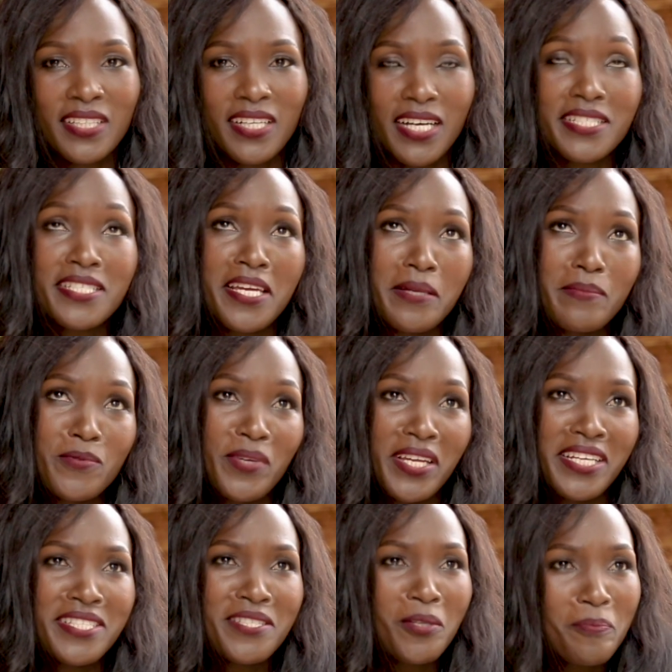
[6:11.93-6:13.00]
at times when
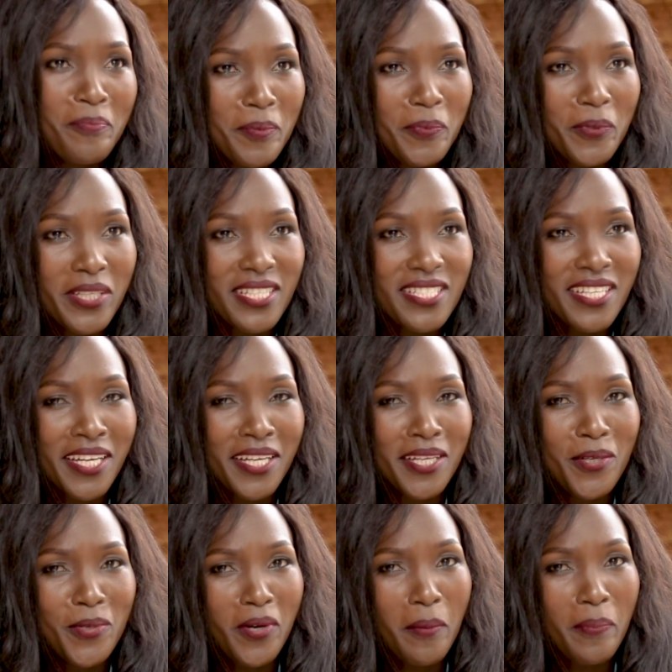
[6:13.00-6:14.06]
I tell people that I
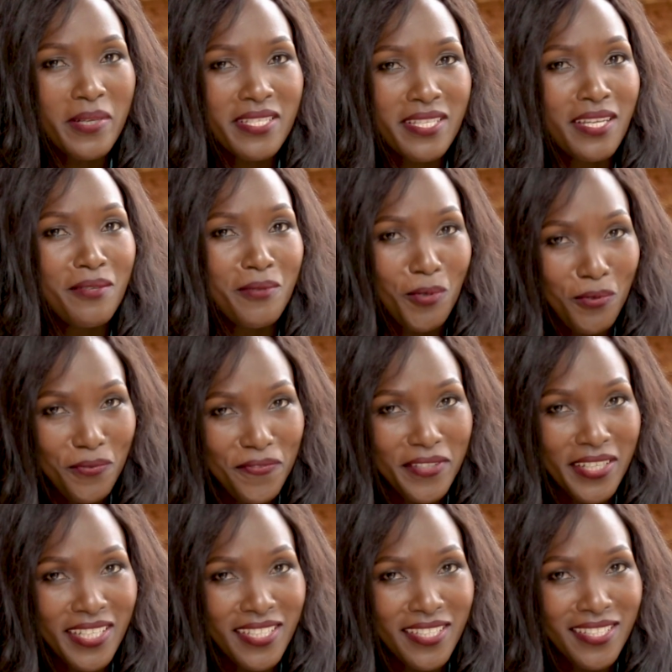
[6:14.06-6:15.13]
grew up as an
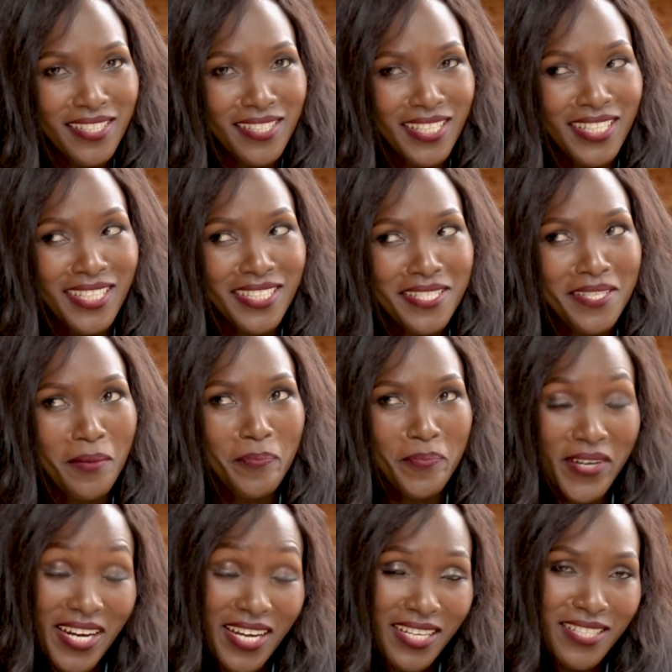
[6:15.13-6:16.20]
orphan, they get
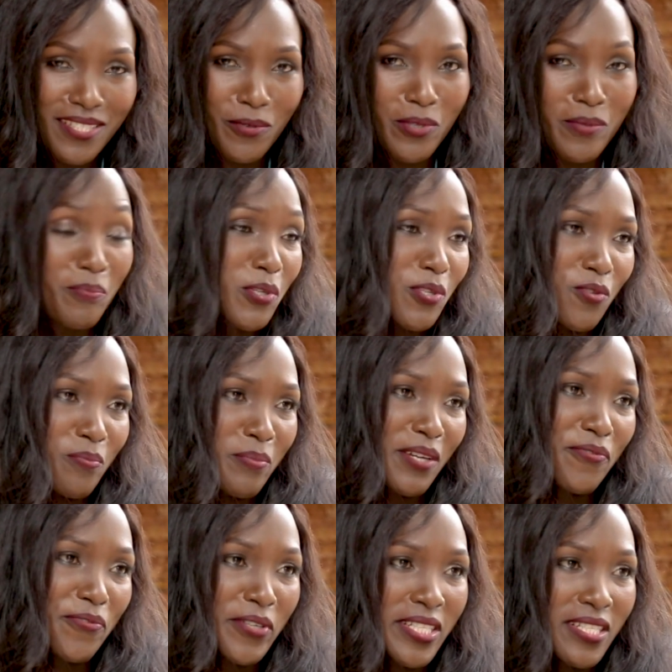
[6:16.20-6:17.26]
surprised because most of my
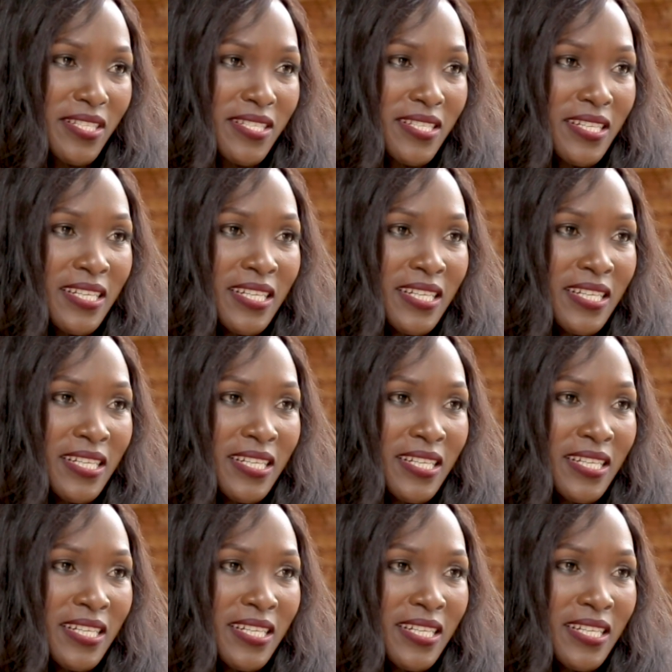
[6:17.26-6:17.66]
friends